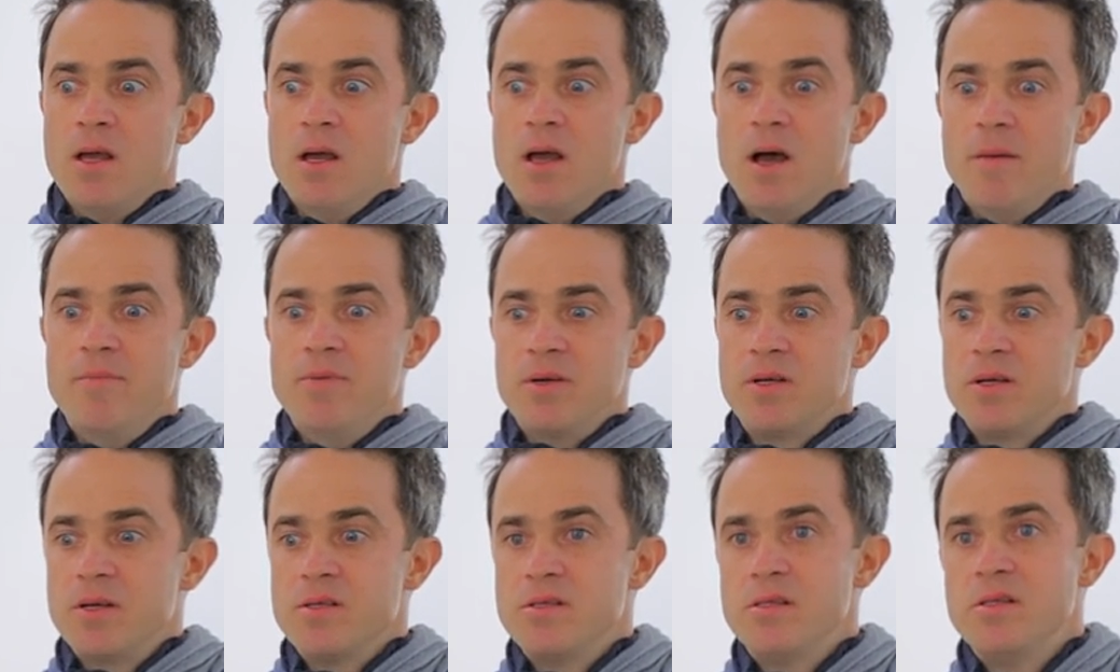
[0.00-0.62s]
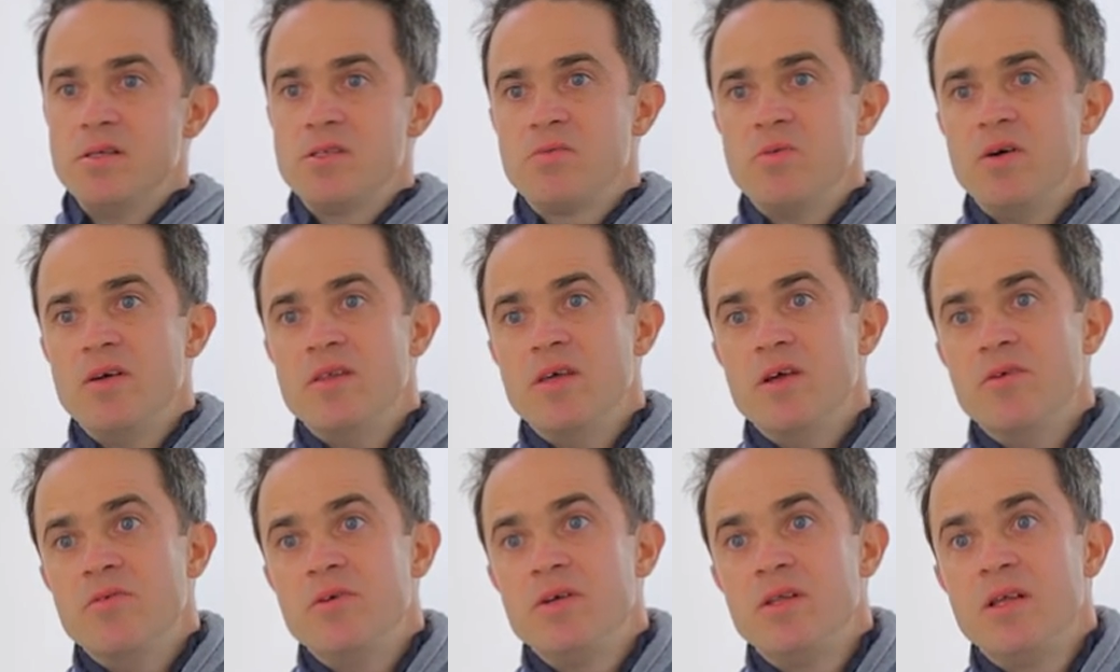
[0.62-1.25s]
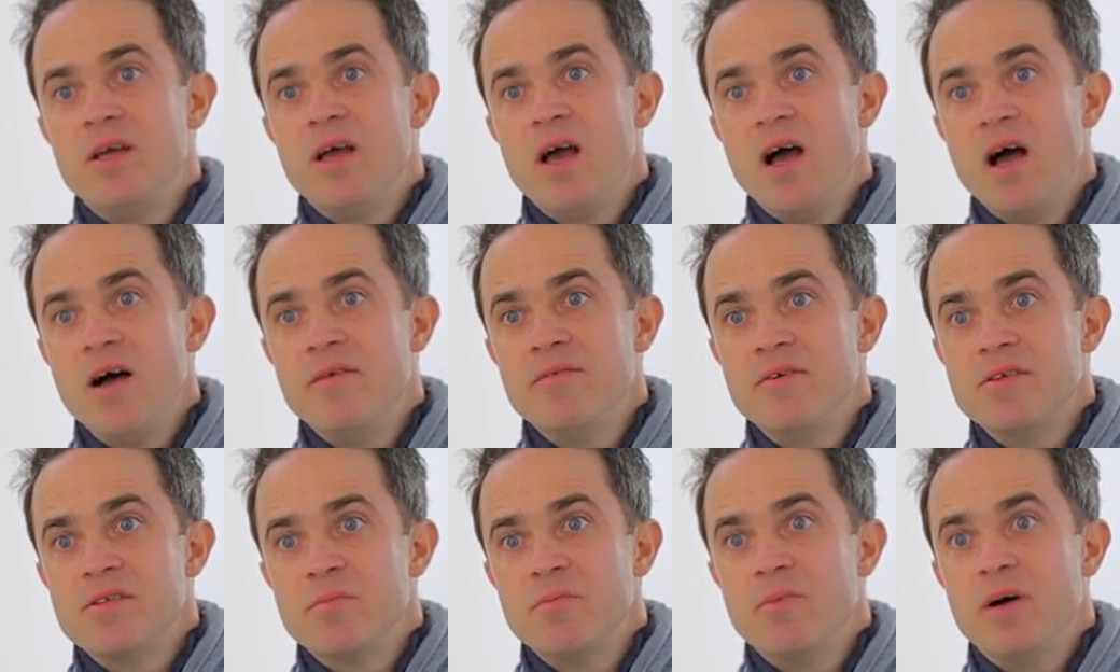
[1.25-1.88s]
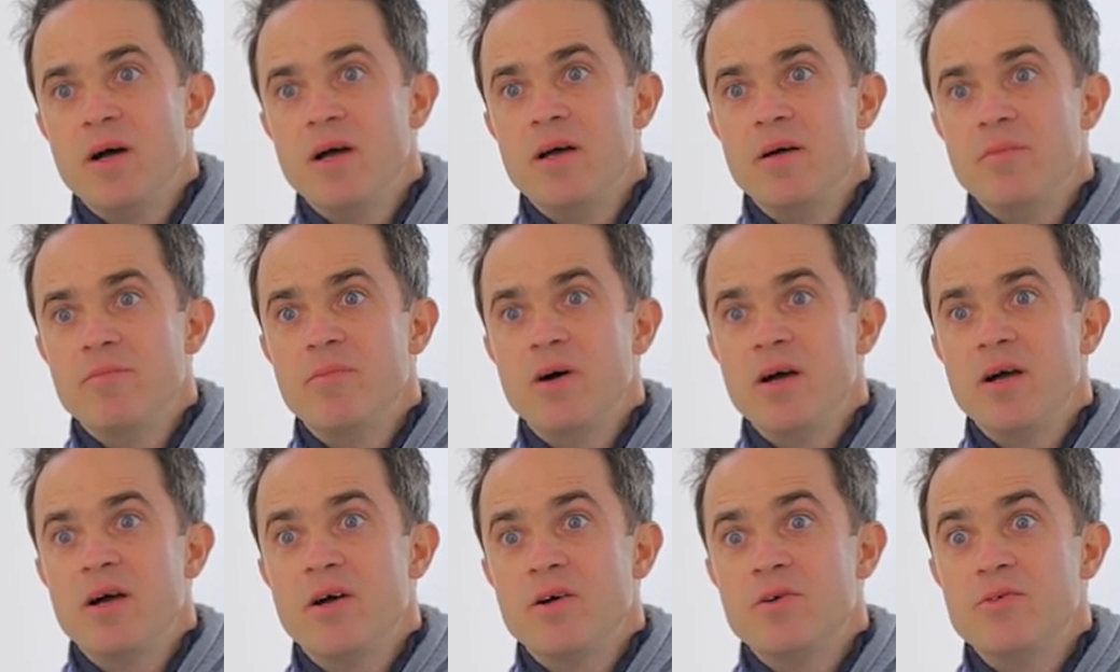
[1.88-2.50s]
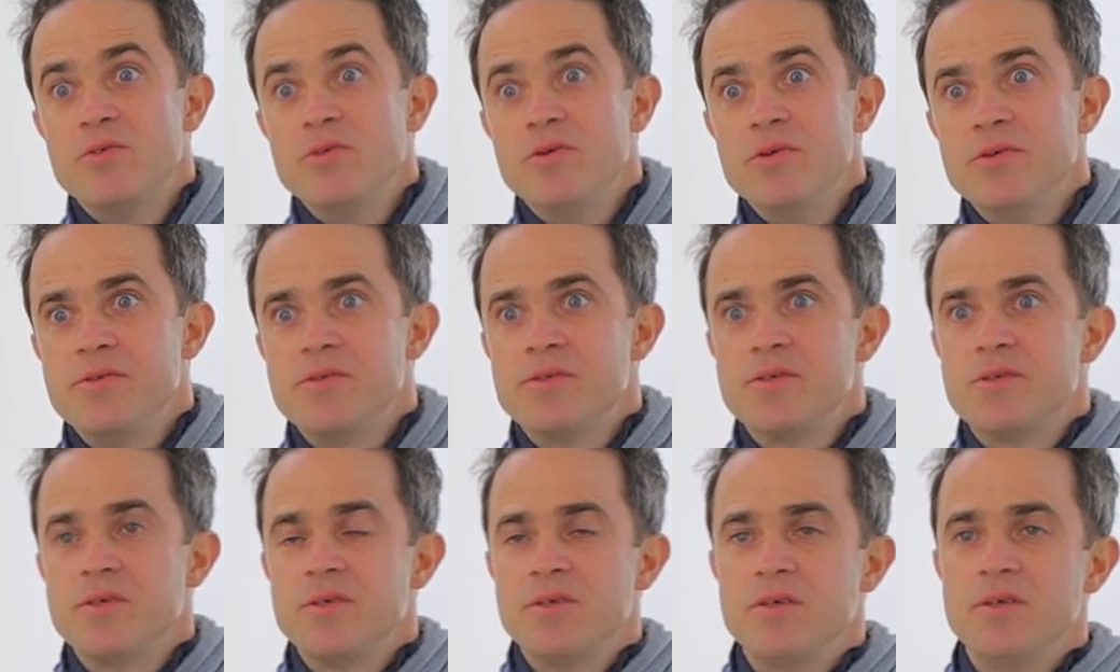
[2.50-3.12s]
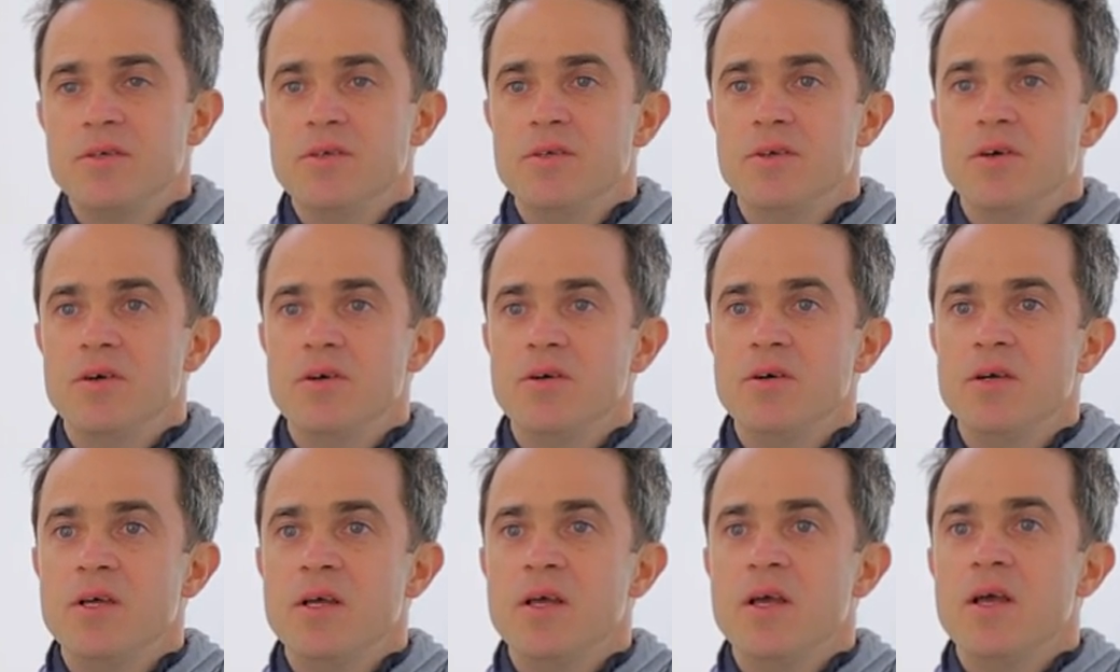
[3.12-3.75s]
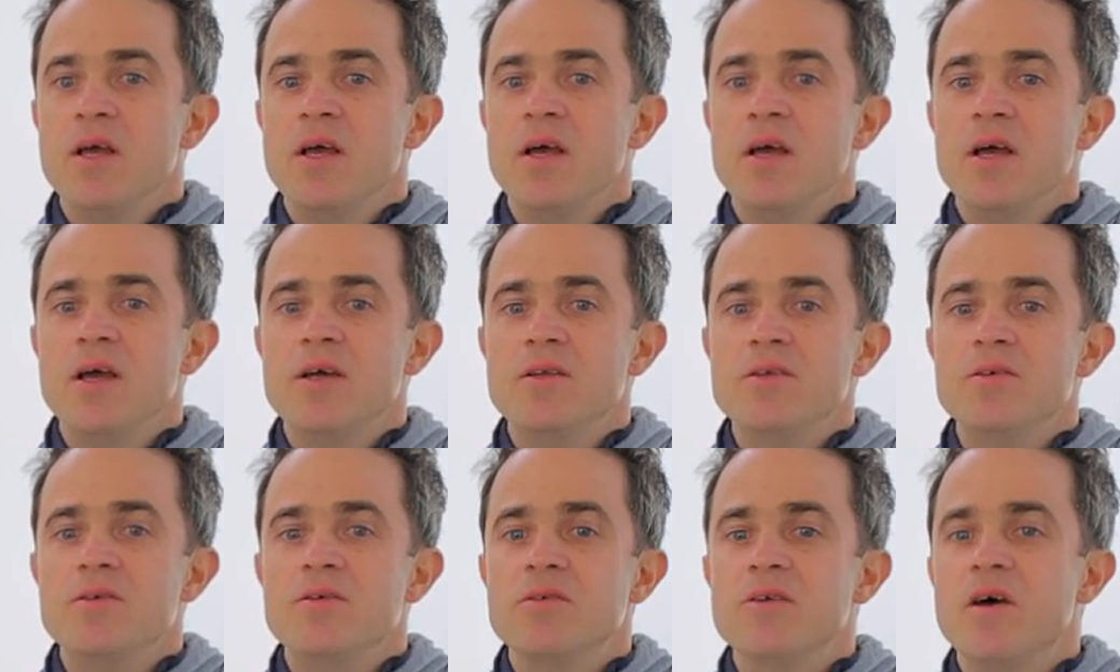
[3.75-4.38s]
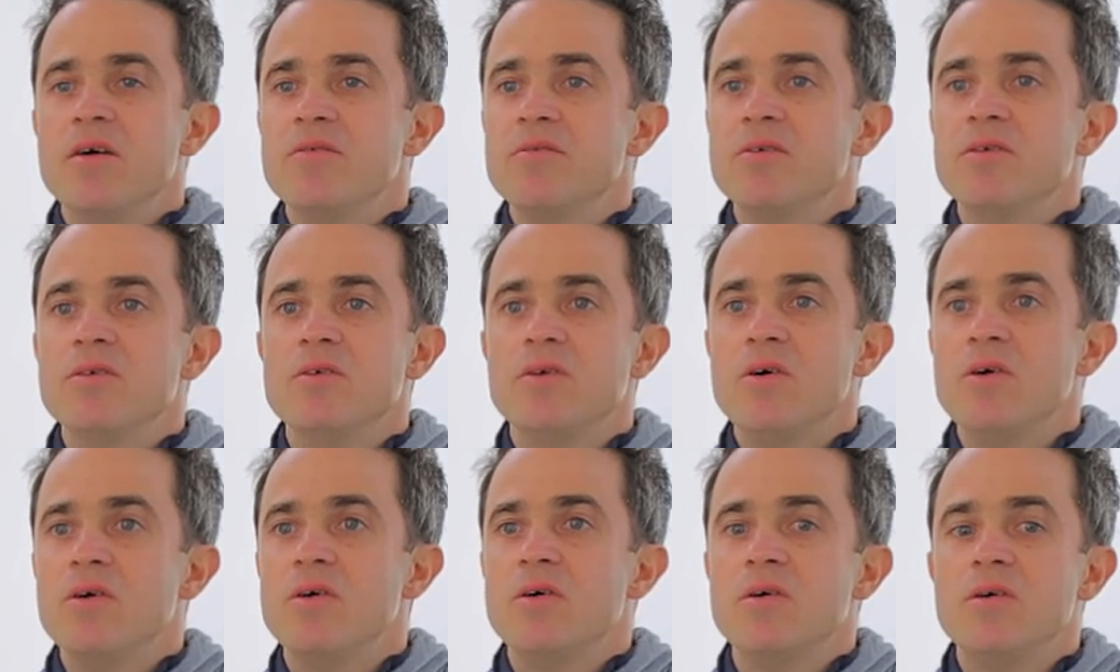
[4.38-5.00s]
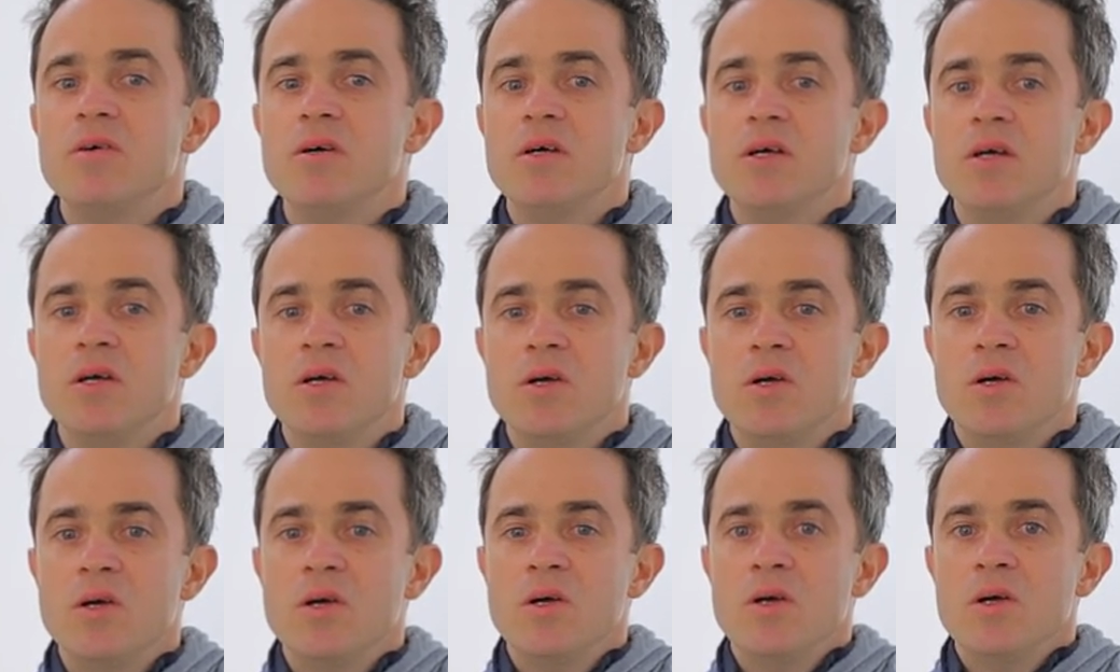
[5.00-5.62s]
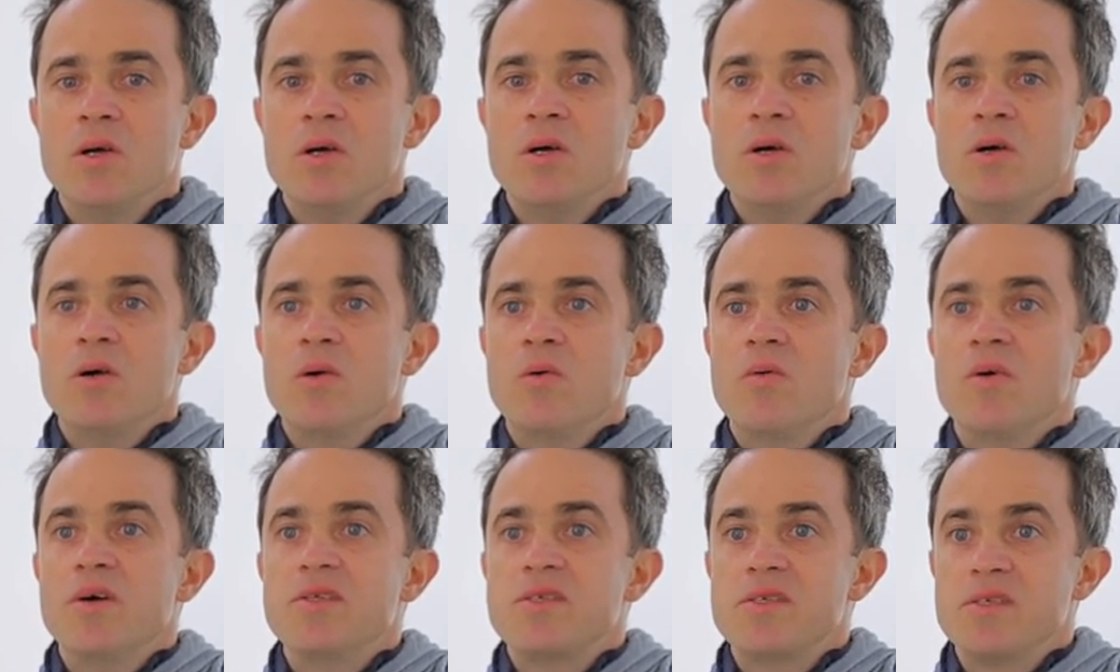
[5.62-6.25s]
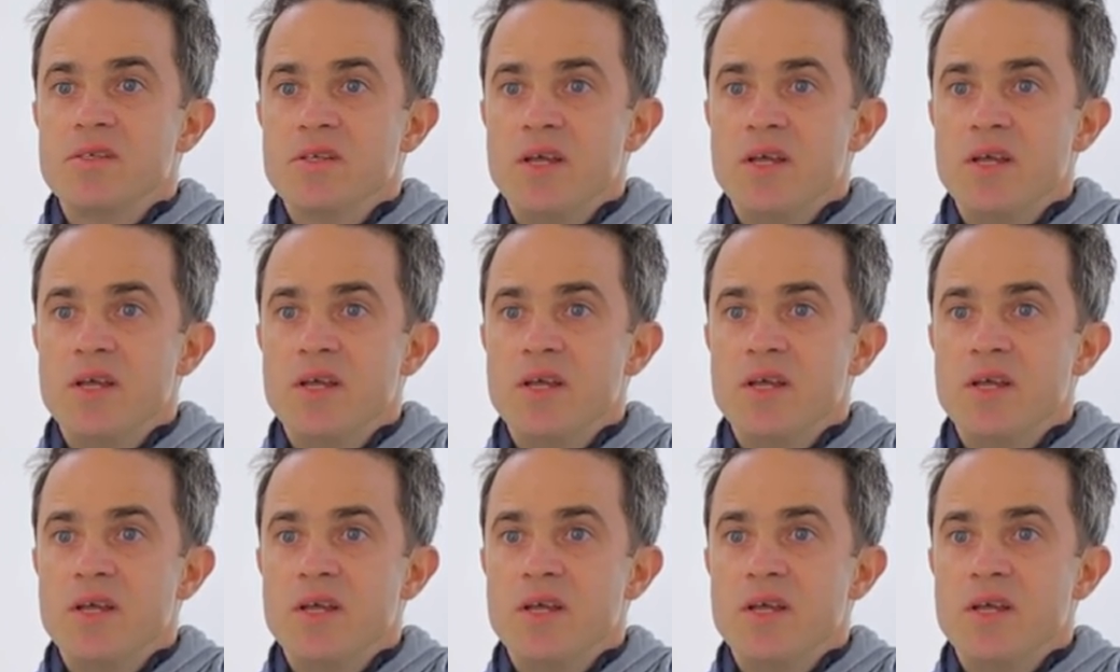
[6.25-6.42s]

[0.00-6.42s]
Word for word: Uh, because this way they really have us by, by our roots, you know, and you never know what's